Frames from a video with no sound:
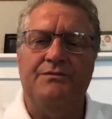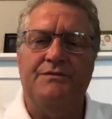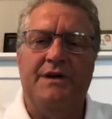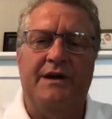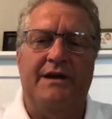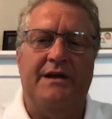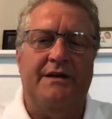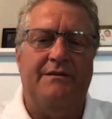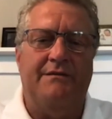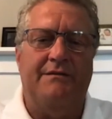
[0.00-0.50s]

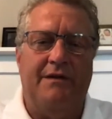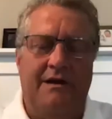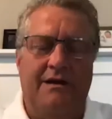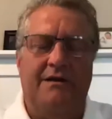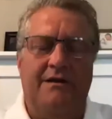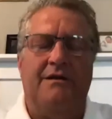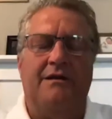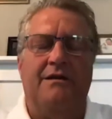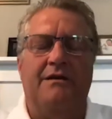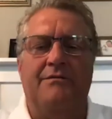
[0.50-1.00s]
And
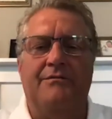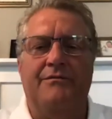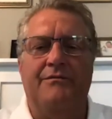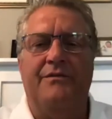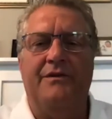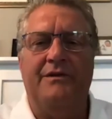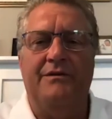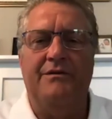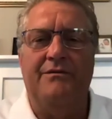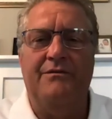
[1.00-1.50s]

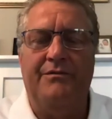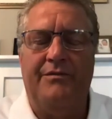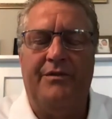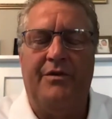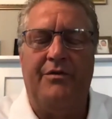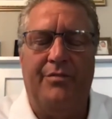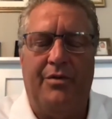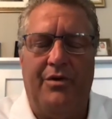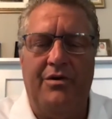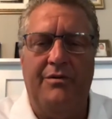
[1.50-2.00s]
the
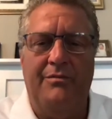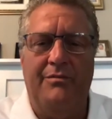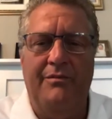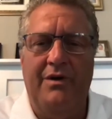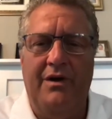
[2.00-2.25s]
third party